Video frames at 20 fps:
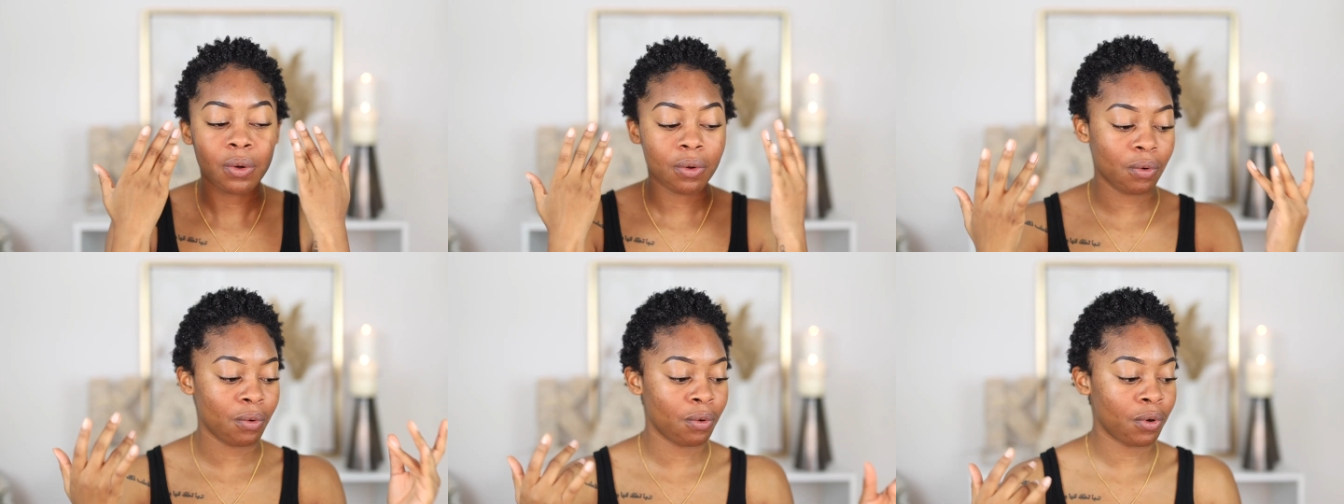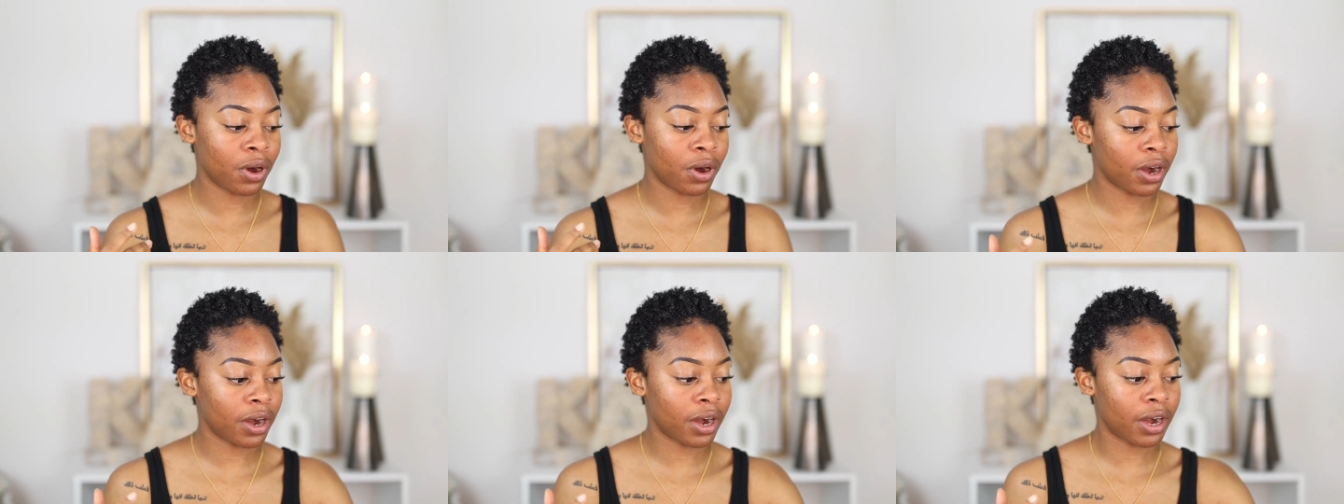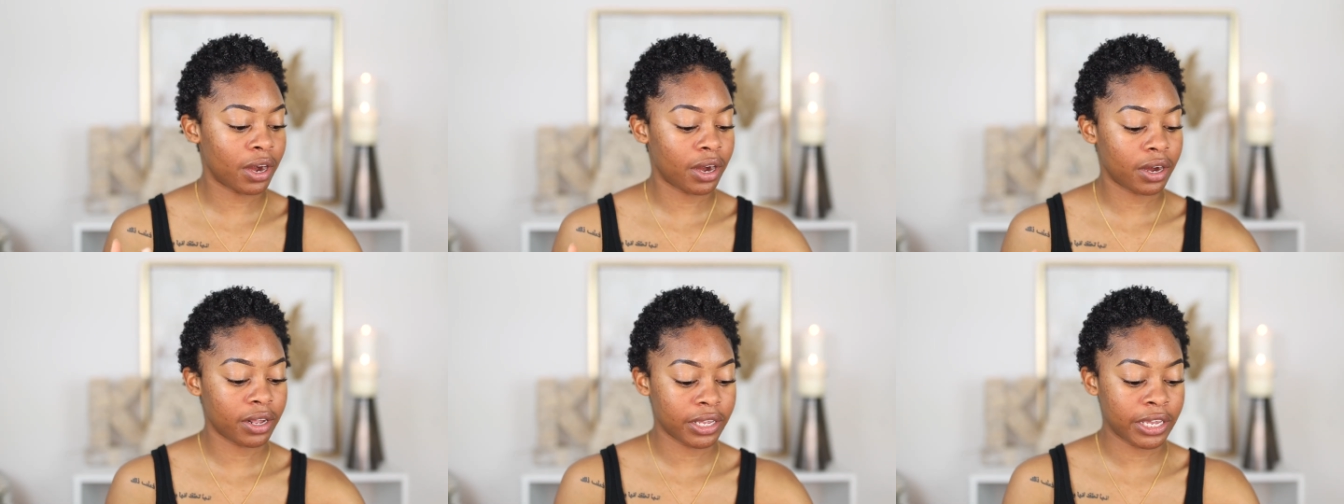
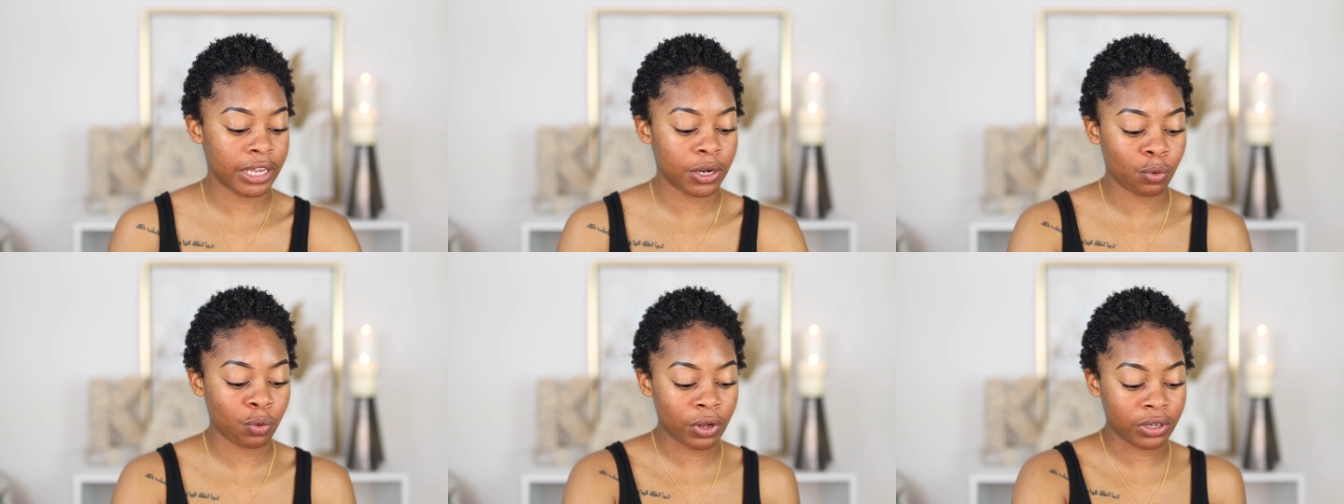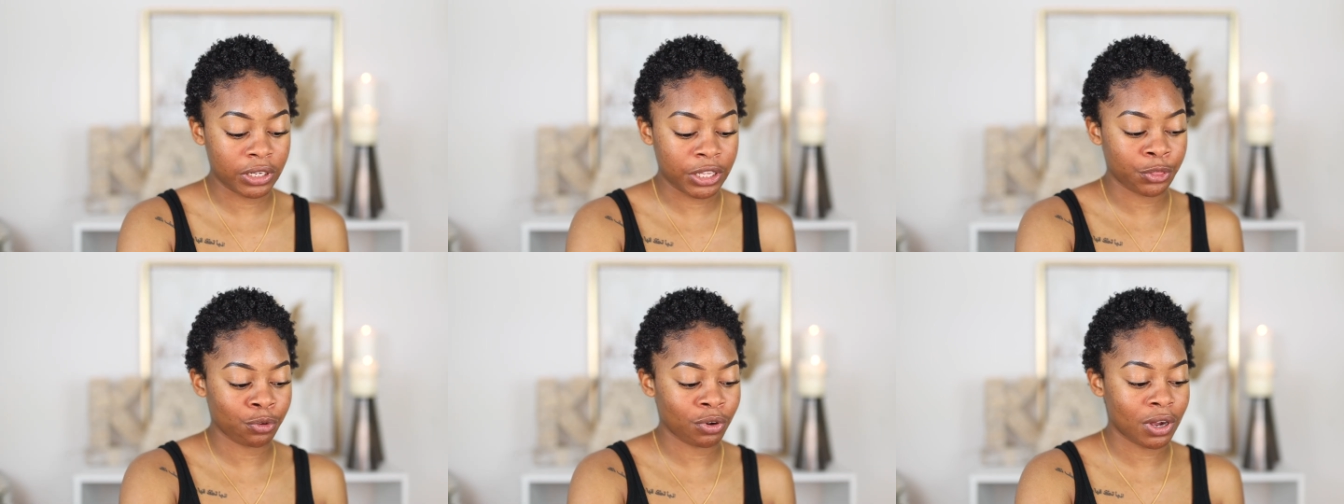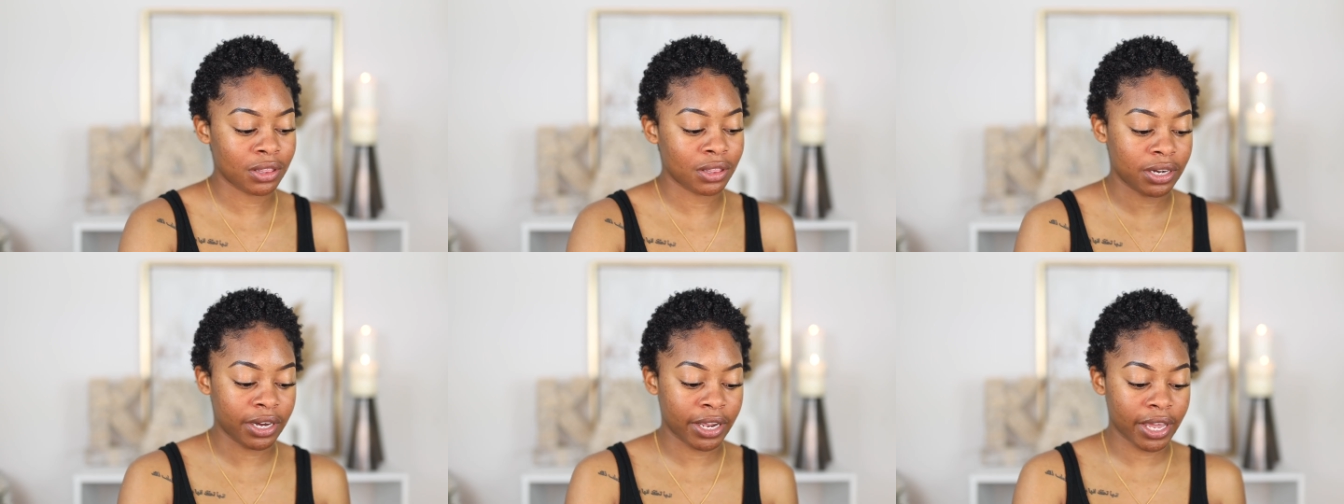or get oily
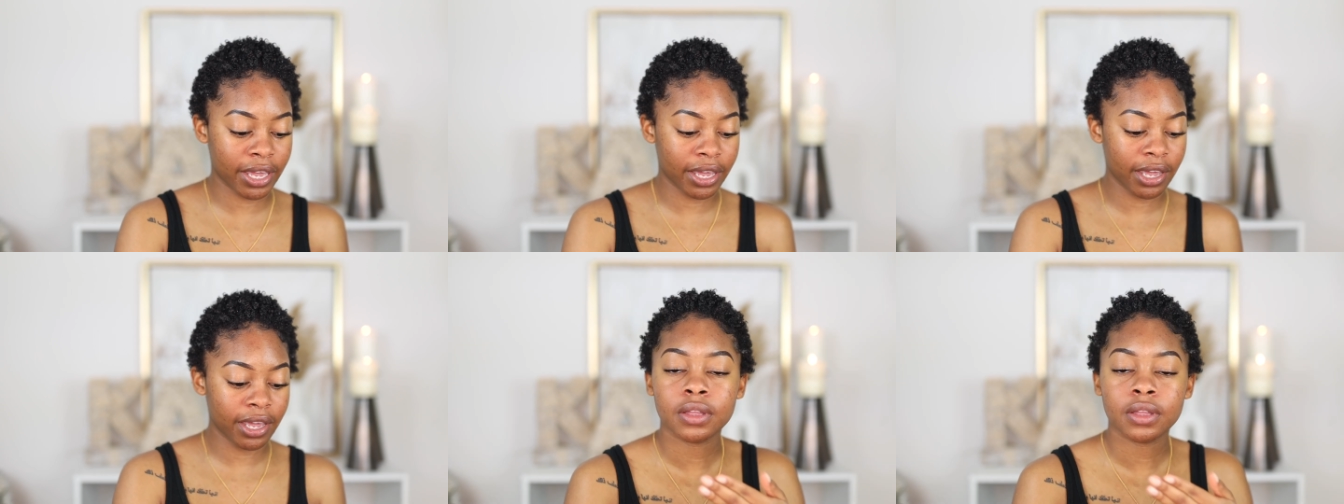throughout the day.